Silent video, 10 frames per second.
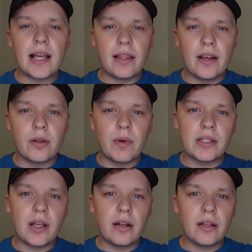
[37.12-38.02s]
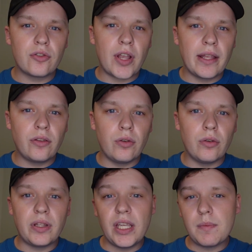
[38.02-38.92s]
I learned when I started trying to
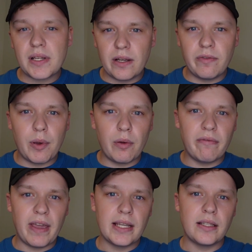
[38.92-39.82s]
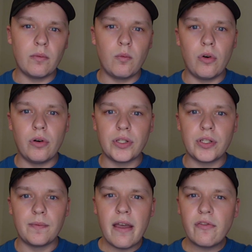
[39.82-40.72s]
teach myself about investing
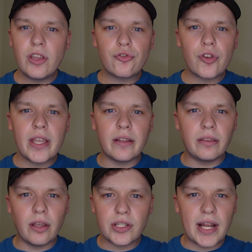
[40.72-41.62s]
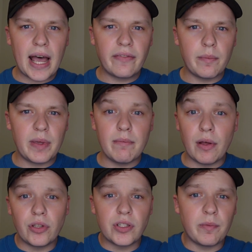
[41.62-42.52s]
was every trade doesn't have to be
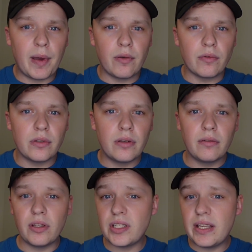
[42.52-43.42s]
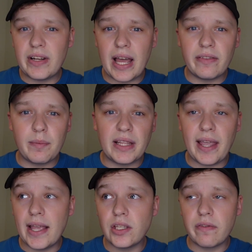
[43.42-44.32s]
millions of pounds. Doesn't even have to be
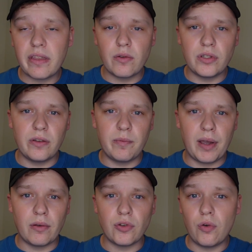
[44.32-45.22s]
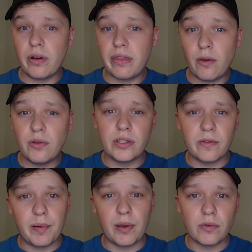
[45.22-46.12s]
tens of thousands of pounds or thousands
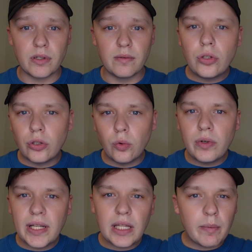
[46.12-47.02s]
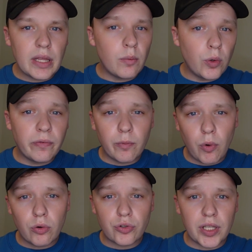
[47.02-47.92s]
of pounds. You don't need to be the Wolf of
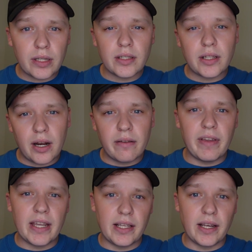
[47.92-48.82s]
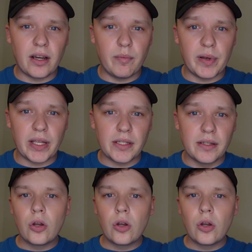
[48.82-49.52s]
Wall Street to start investing in companies.